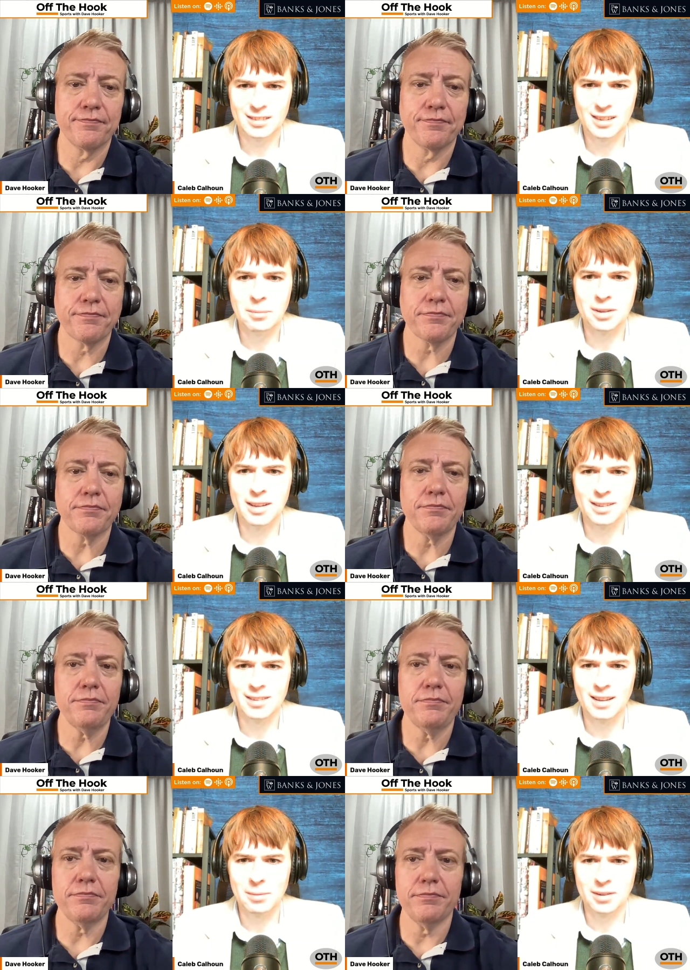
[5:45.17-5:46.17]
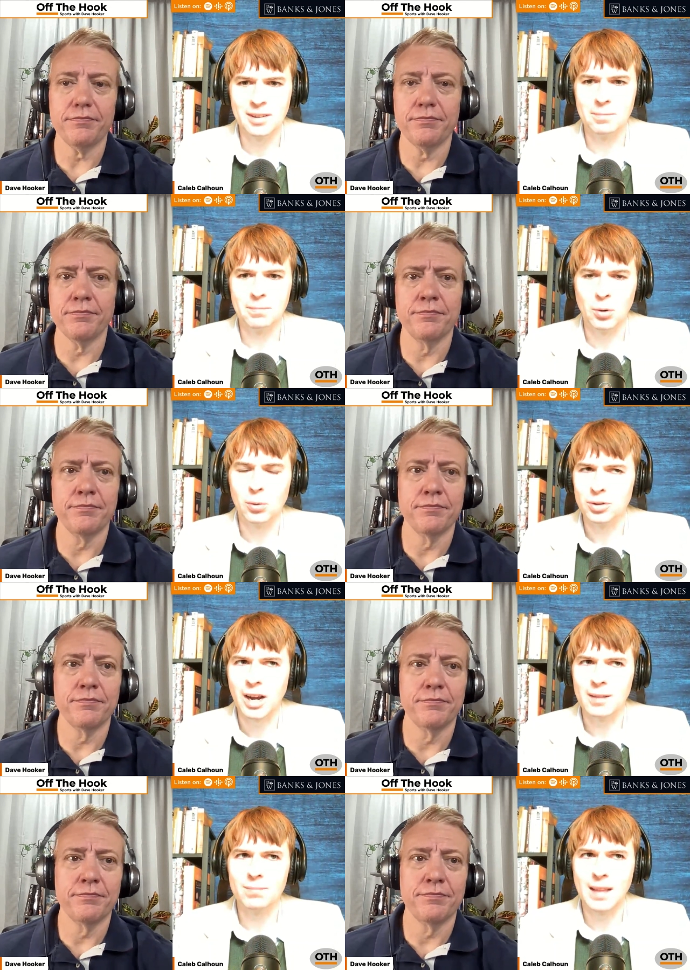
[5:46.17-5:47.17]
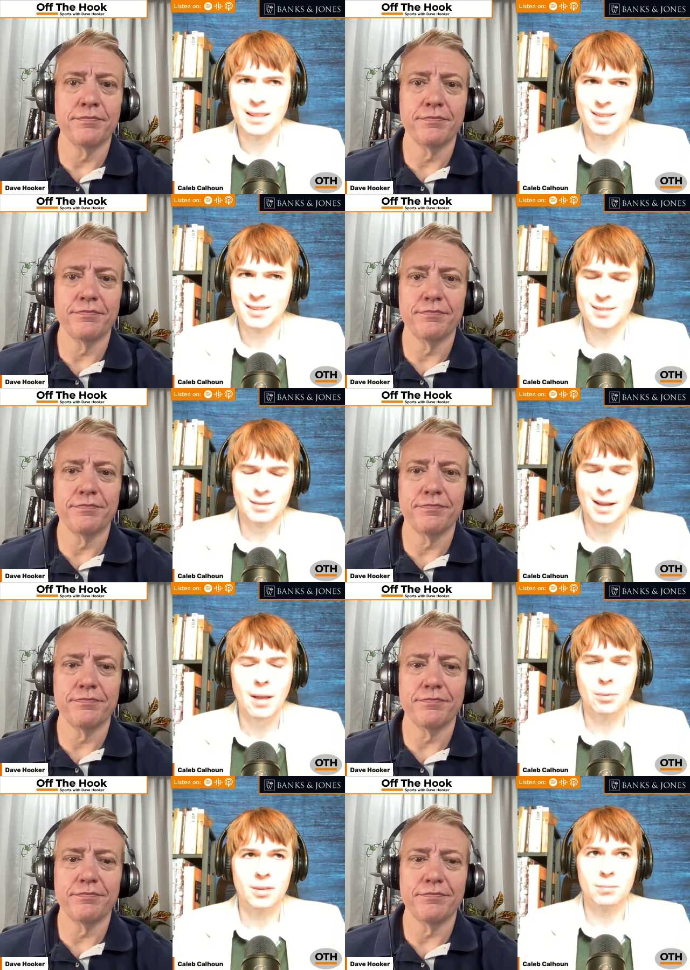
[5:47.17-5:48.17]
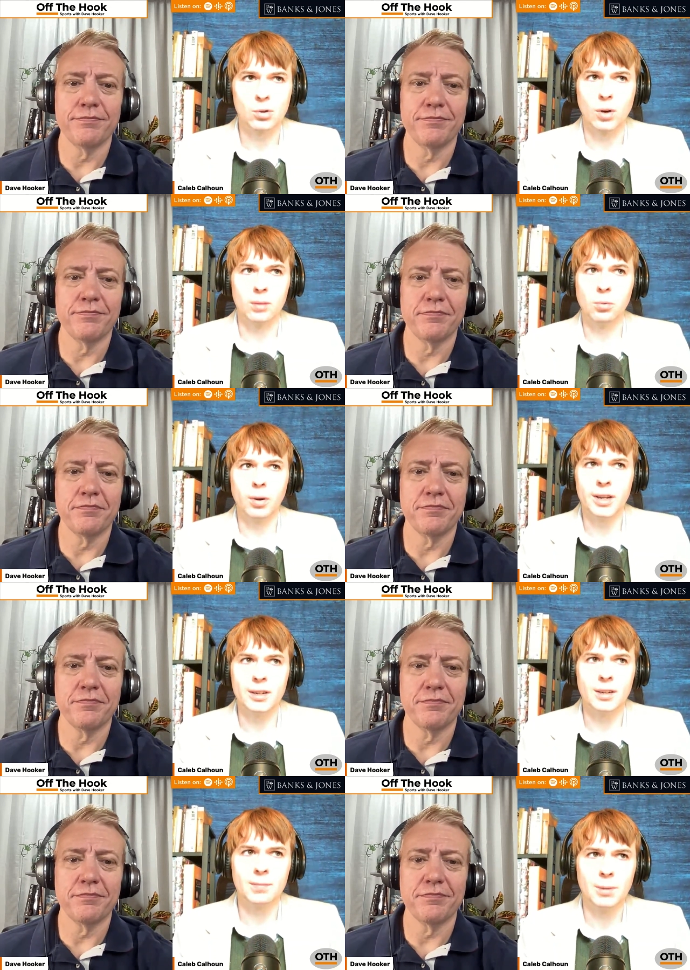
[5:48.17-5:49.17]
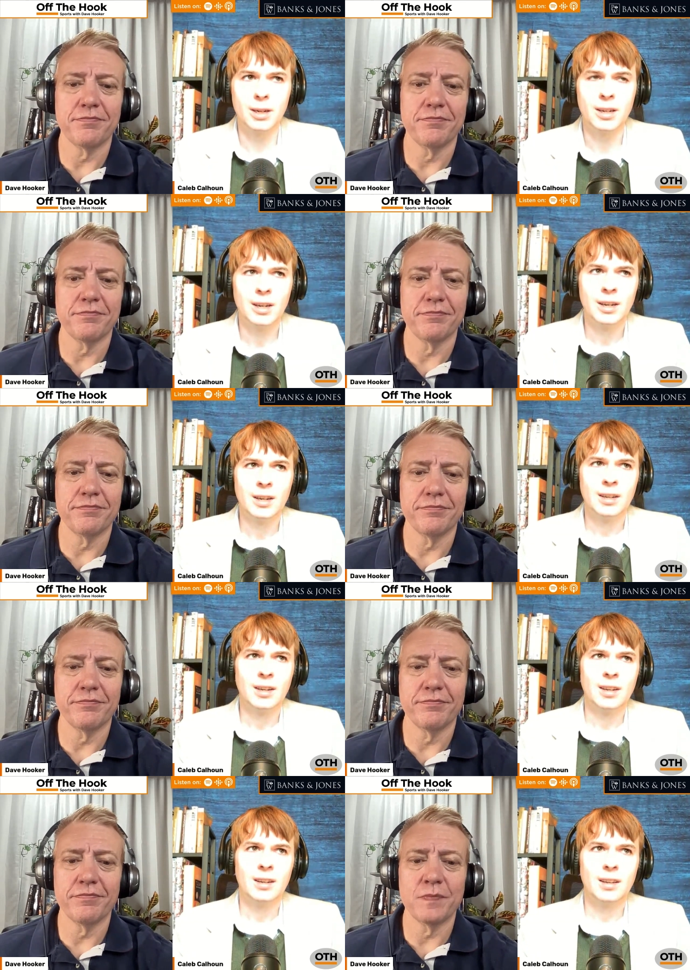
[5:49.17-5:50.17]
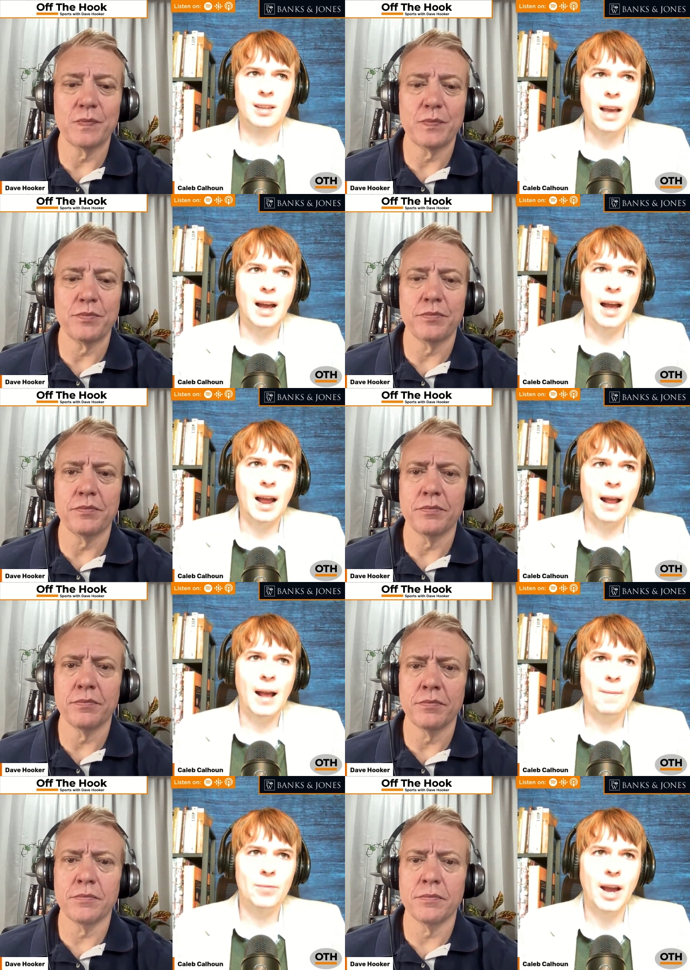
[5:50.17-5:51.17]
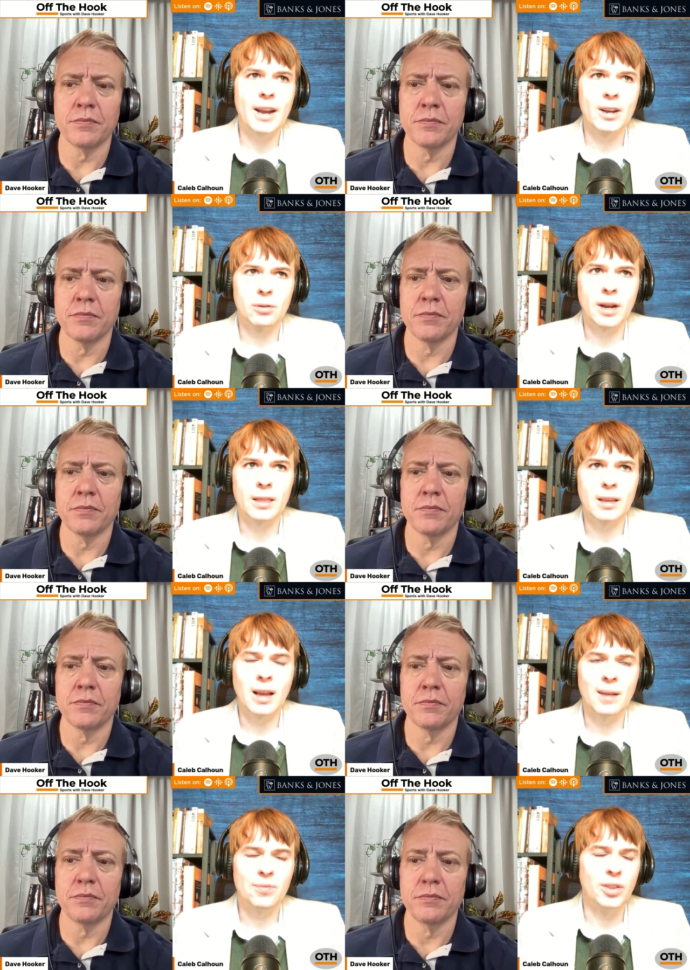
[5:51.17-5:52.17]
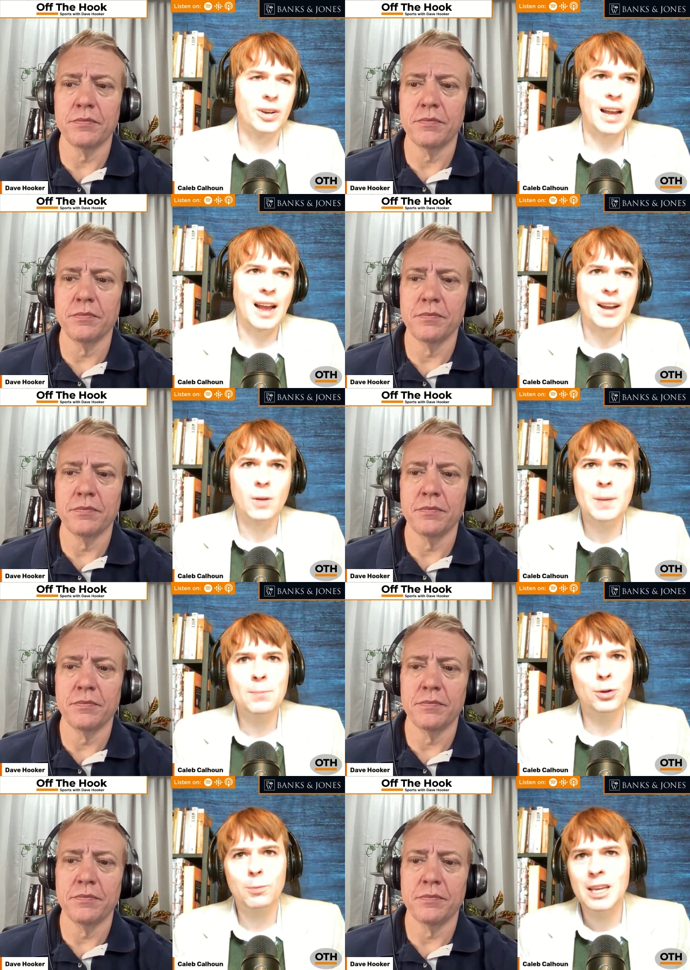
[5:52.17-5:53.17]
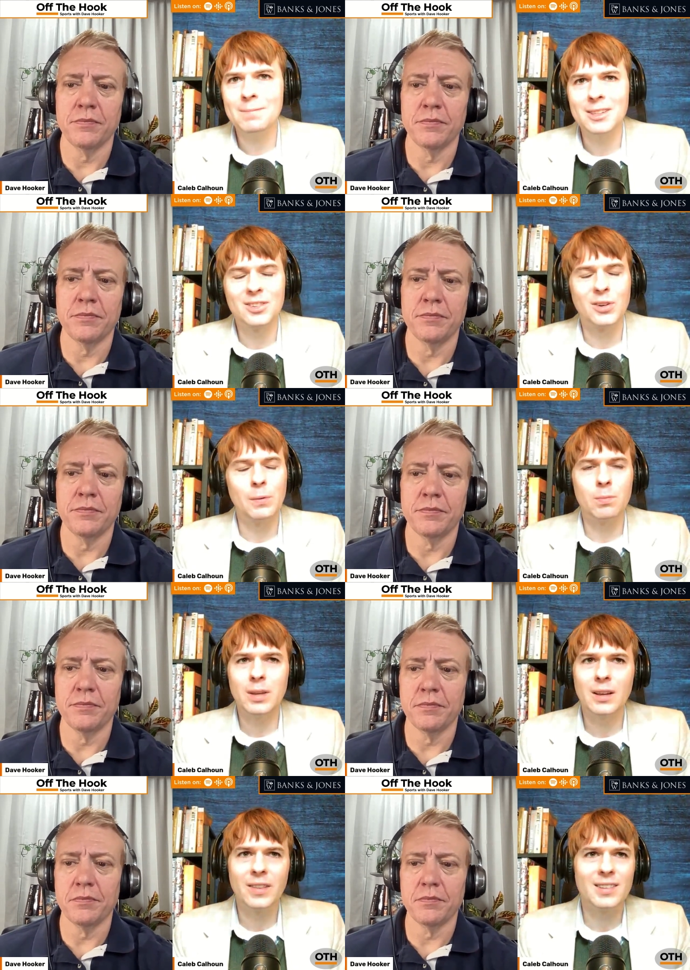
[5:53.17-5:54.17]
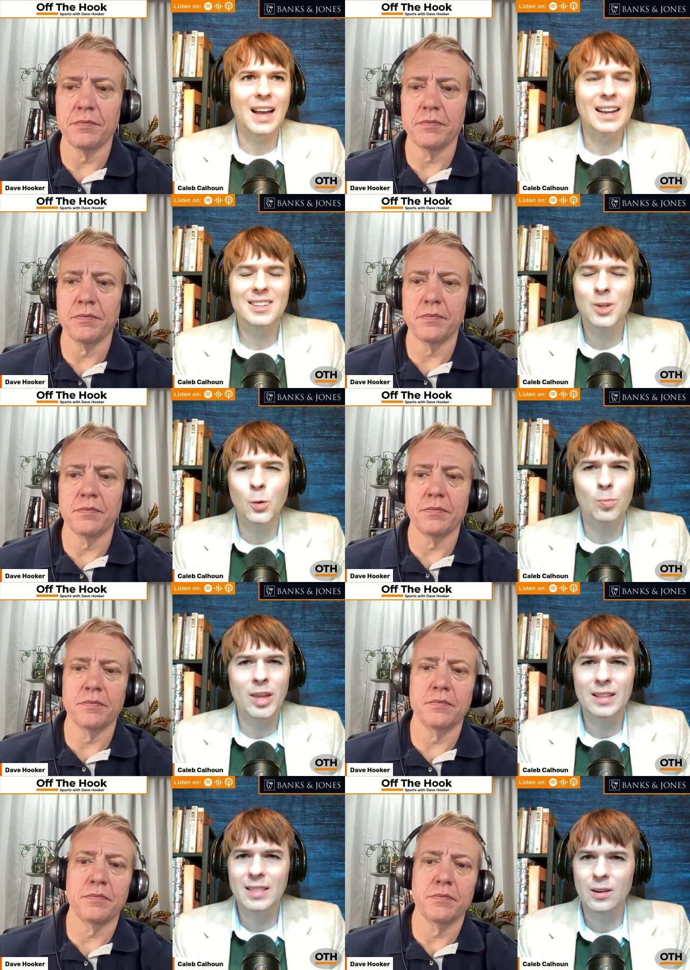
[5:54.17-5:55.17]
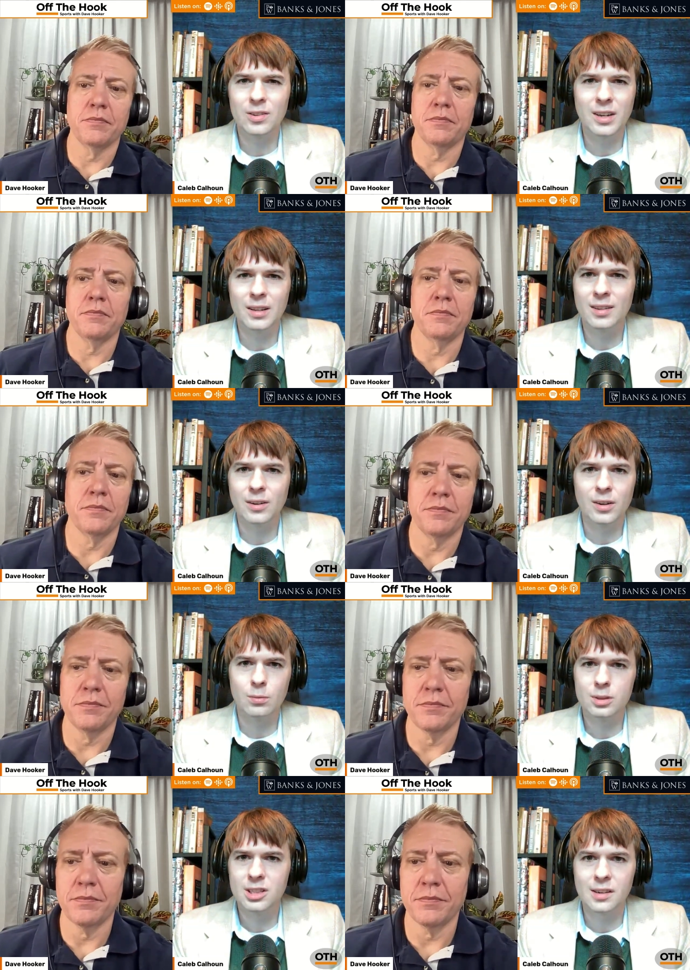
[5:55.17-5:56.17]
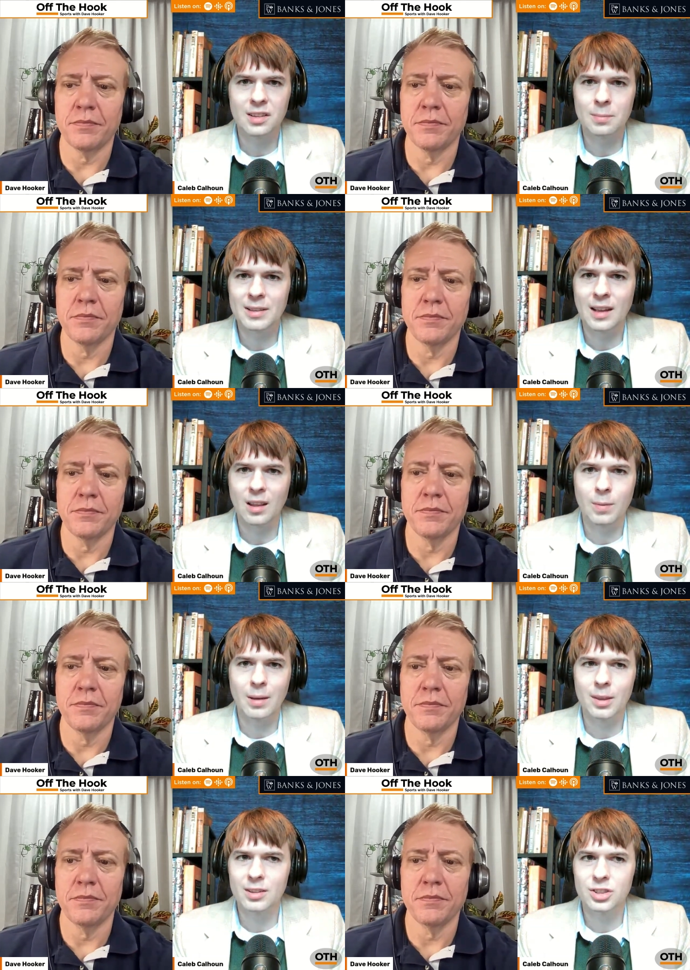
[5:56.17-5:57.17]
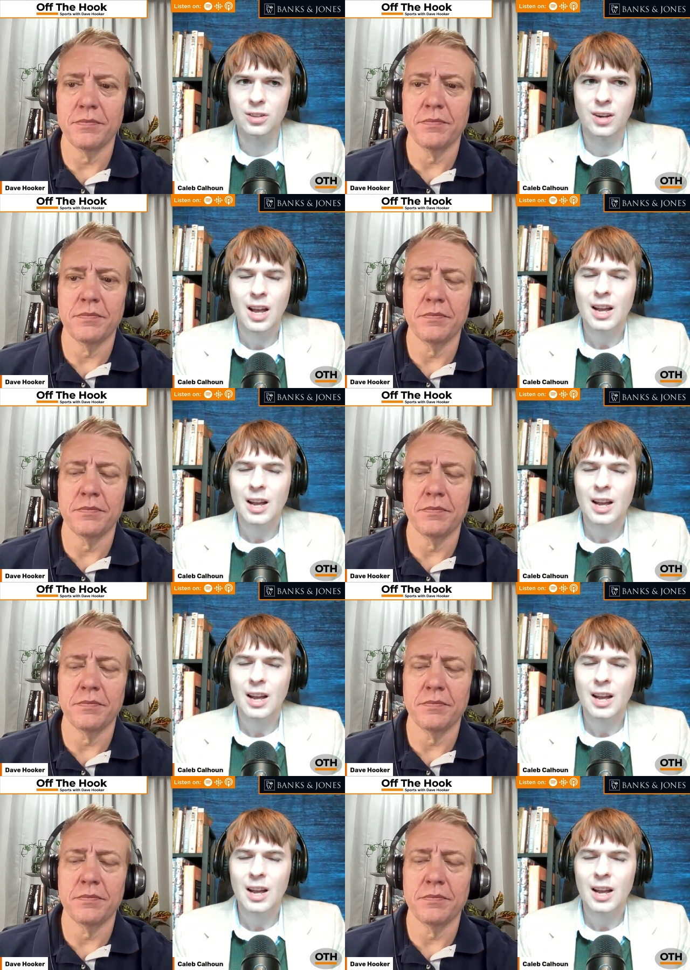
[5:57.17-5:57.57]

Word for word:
Speaker 1: it was him the whole time. It was incredible what he did. But yeah, I agree. I think, look, I know people keep disagreeing with me on this. I don't think there's any scenario in which Tennessee beats Alabama this year.